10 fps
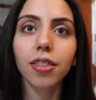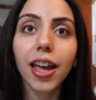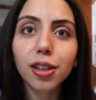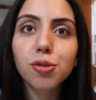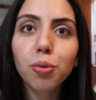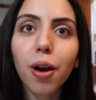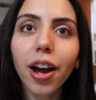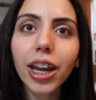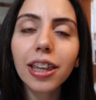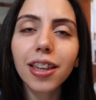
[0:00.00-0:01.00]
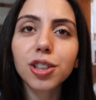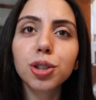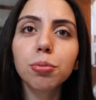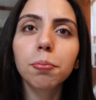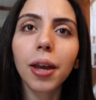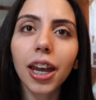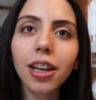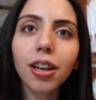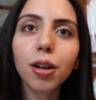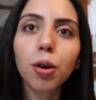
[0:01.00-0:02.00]
That drawing that you
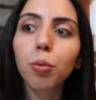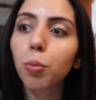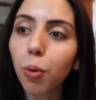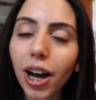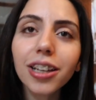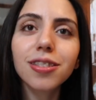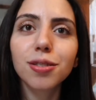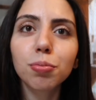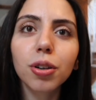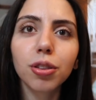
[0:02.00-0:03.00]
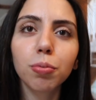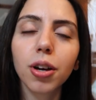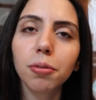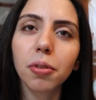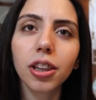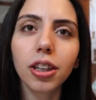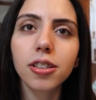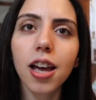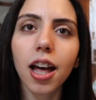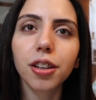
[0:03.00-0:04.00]
made was worth $1 million.